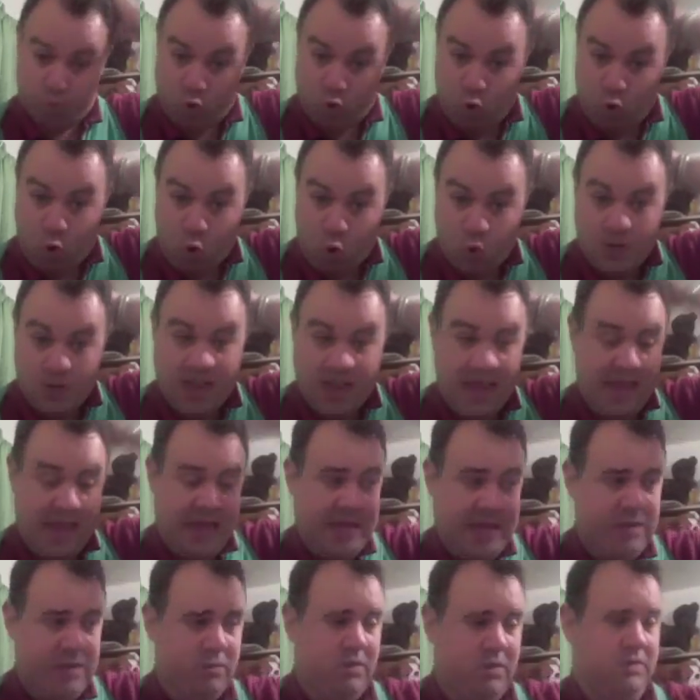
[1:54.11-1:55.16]

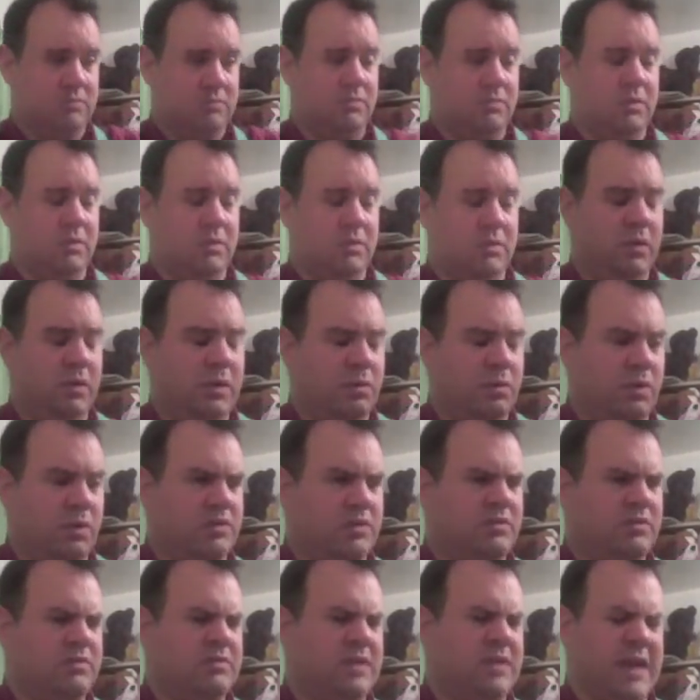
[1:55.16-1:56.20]
Okay, we were
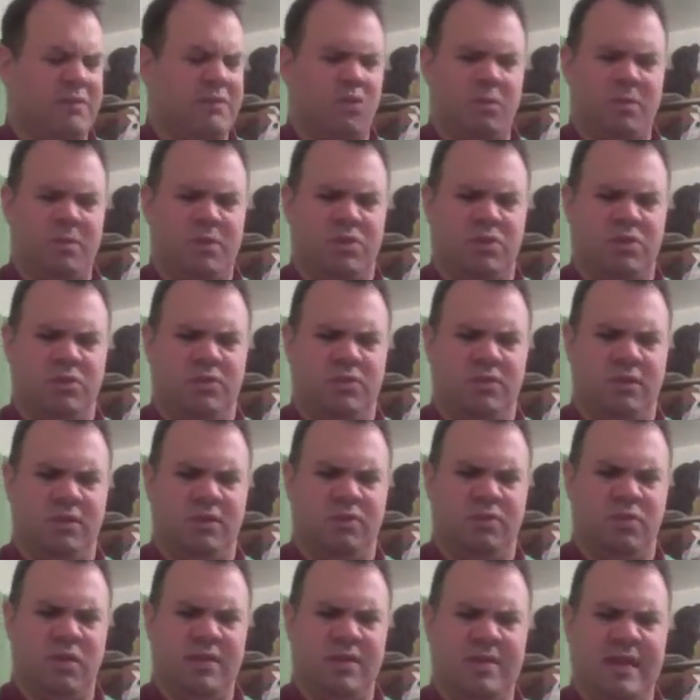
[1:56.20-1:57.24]
kind of hoping to
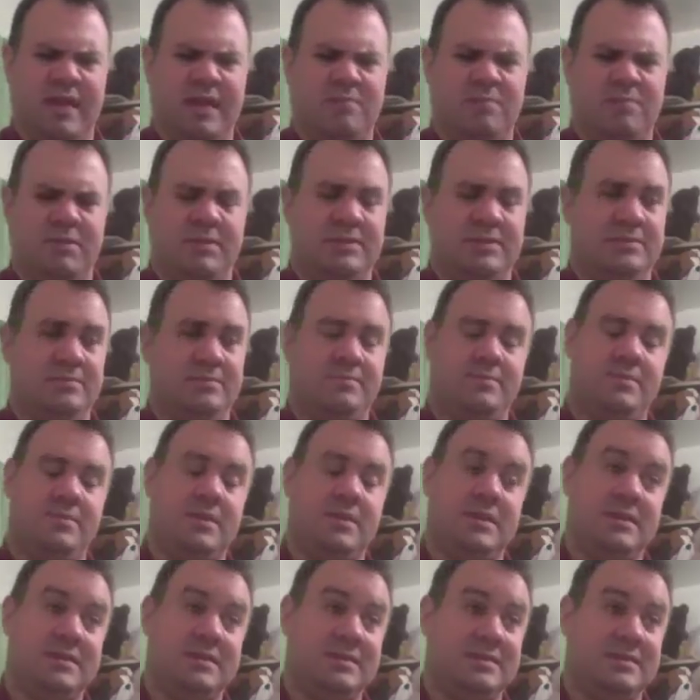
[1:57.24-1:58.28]
avoid that, but
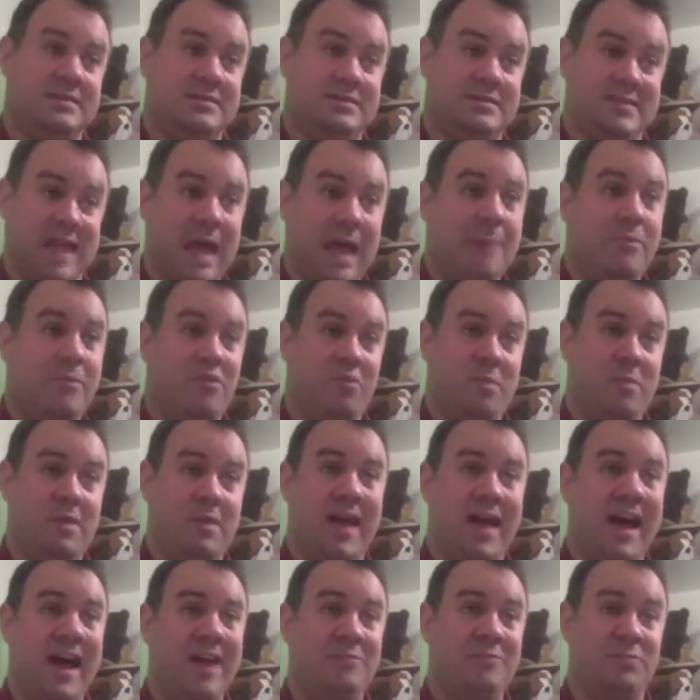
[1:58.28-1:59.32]
damn it, we've been in the
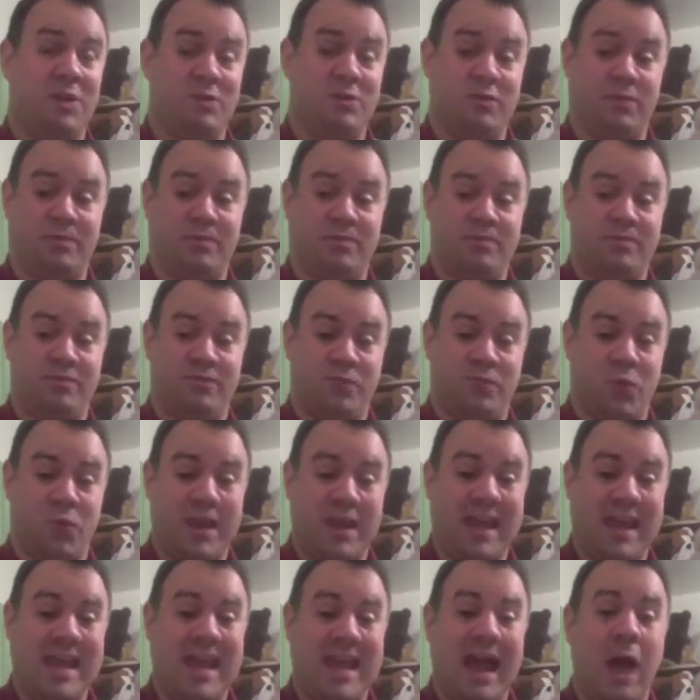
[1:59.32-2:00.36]
hospital for
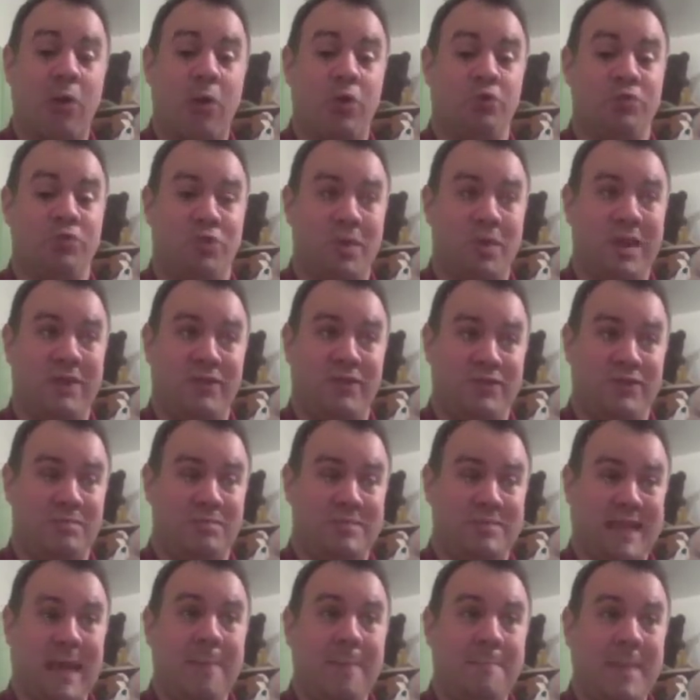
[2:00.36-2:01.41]
48 hours, we're ready for some
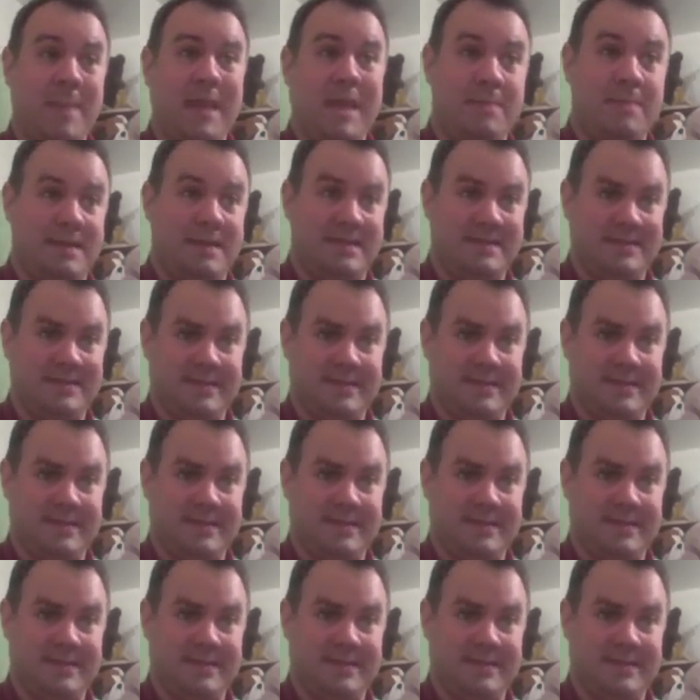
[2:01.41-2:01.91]
damn babies.